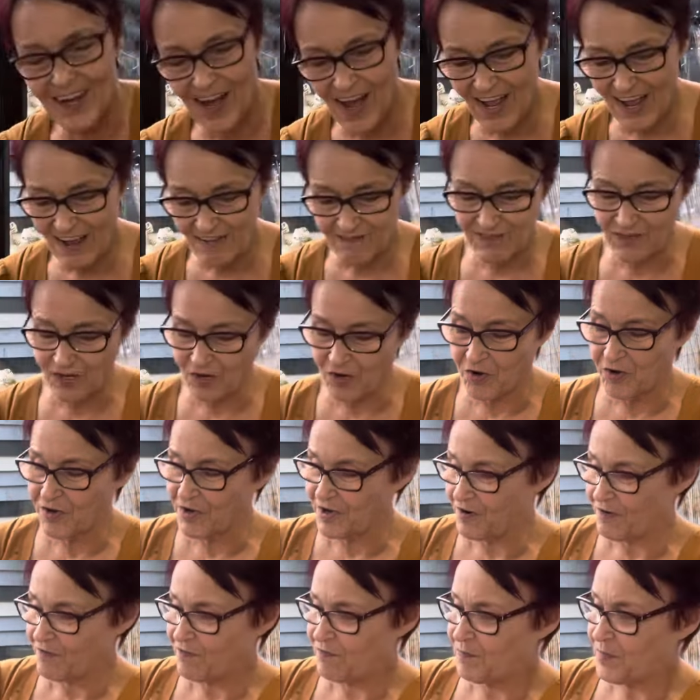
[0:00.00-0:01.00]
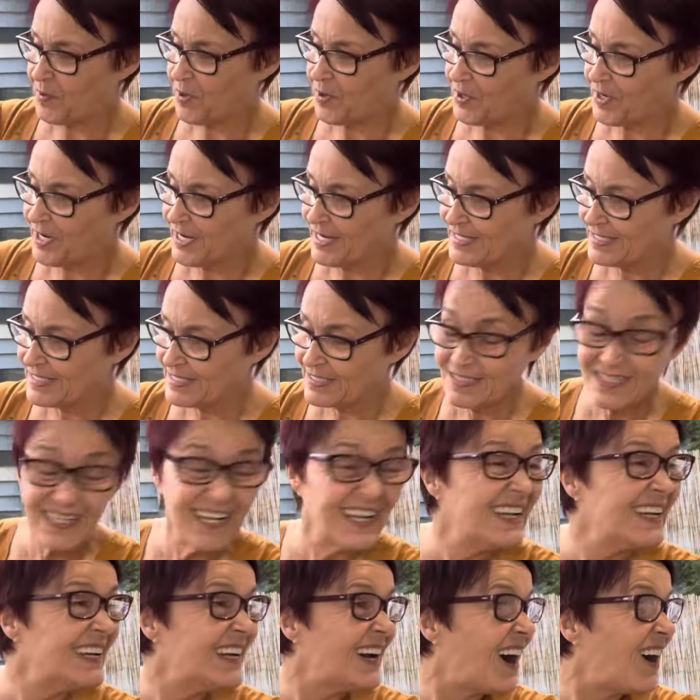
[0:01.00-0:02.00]
I haven't got enough buttons.
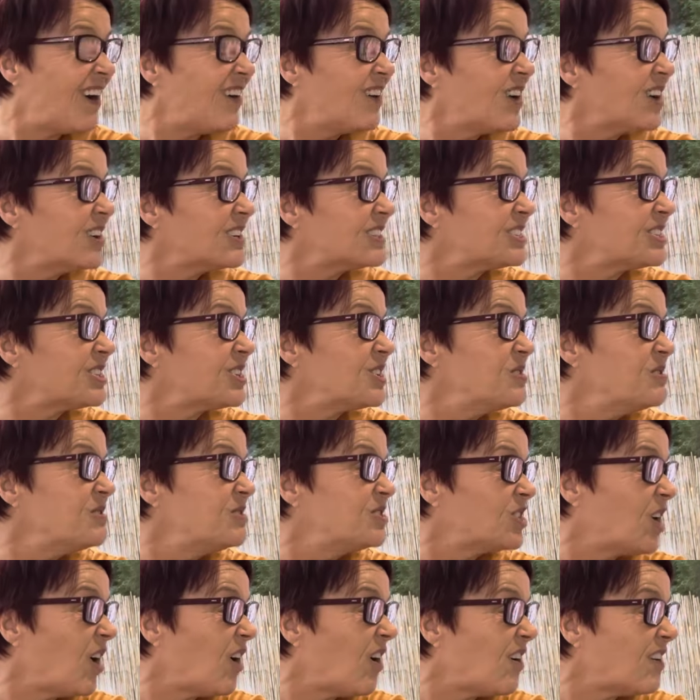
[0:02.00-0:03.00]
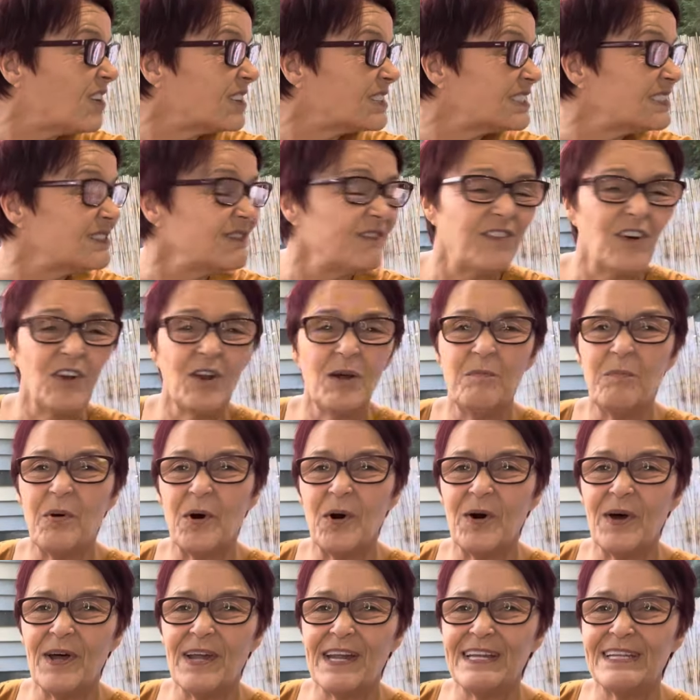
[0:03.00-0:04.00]
I've got two jars full of
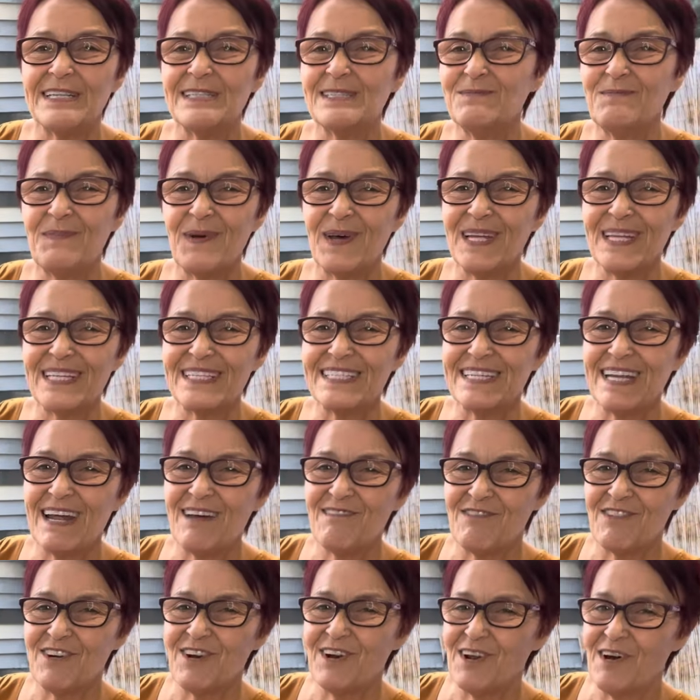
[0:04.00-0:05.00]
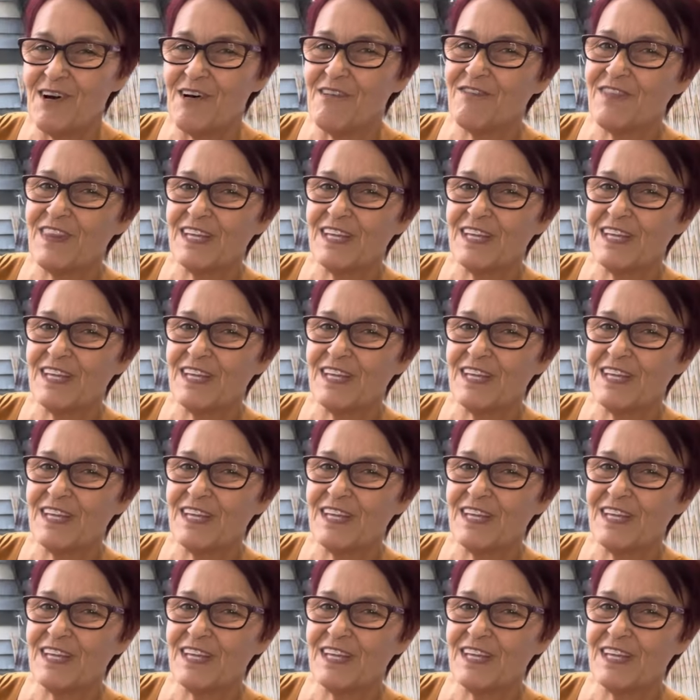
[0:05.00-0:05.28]
buttons, but it's never enough.